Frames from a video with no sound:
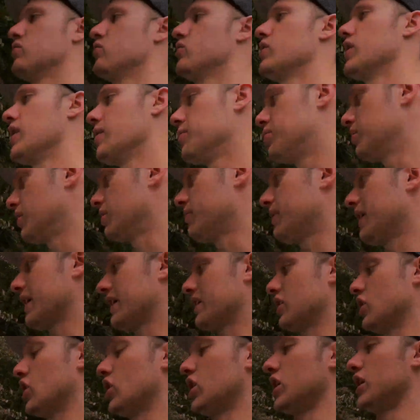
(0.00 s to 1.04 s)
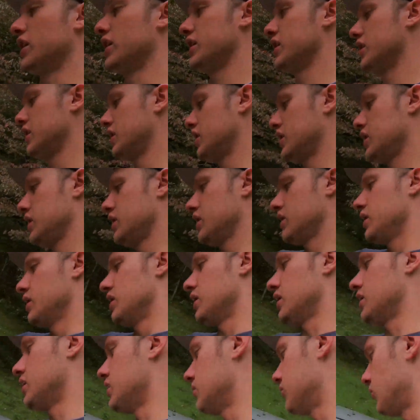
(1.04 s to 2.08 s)
when I put it back on.
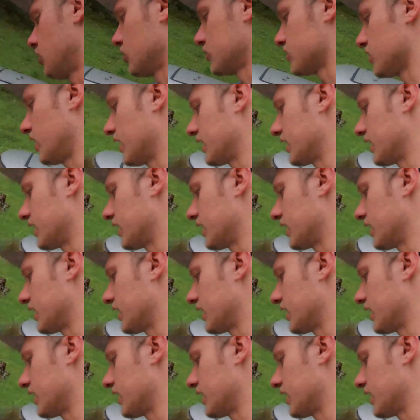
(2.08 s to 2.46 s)
Uh, most